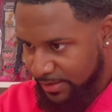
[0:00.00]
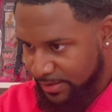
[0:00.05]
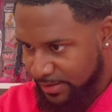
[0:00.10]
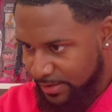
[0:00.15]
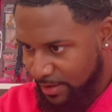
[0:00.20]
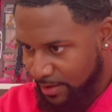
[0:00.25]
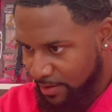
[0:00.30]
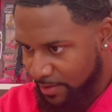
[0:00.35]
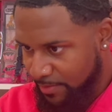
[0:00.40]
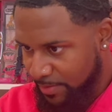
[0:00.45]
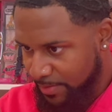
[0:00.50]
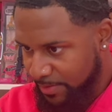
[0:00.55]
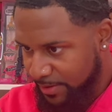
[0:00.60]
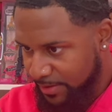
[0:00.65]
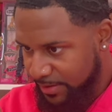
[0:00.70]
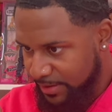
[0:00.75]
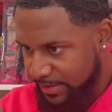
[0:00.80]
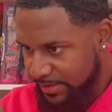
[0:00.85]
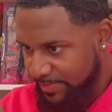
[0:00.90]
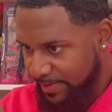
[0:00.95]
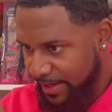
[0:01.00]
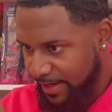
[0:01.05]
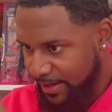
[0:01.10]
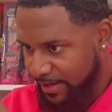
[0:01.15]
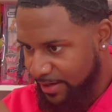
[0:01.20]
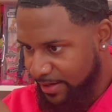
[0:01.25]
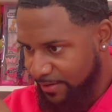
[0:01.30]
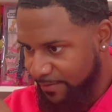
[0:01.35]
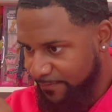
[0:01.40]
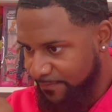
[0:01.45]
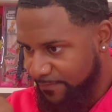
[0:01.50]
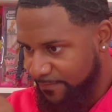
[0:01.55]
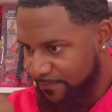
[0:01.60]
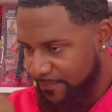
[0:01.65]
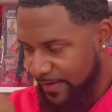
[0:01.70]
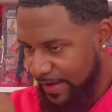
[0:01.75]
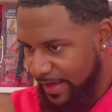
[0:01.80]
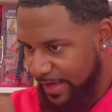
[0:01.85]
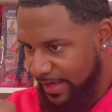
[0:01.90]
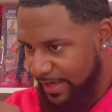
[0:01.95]
So I'm gonna put this back in her
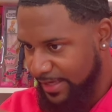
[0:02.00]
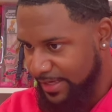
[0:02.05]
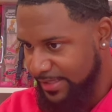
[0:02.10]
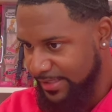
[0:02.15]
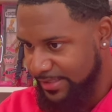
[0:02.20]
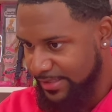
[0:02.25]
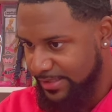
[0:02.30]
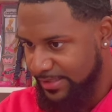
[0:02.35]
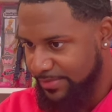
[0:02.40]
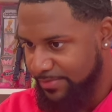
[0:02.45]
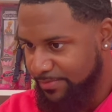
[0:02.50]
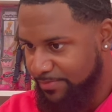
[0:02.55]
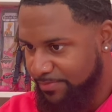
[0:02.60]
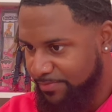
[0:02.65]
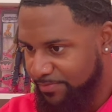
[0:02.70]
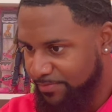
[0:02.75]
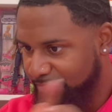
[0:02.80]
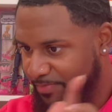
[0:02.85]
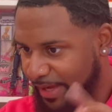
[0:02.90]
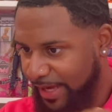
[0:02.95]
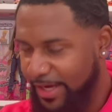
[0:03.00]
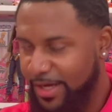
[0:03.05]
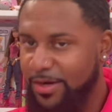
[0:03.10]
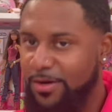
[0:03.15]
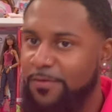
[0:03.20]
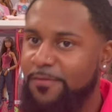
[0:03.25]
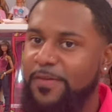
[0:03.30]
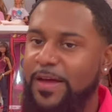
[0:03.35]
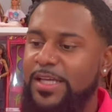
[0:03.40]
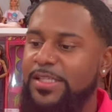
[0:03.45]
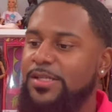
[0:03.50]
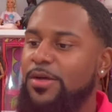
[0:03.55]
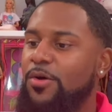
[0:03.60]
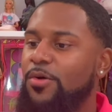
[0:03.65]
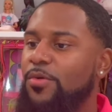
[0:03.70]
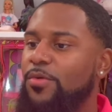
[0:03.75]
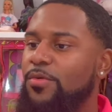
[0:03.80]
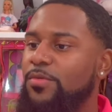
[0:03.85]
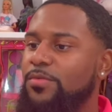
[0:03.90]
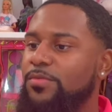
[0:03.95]
face, back in her face
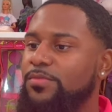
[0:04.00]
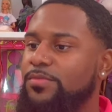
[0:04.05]
hole.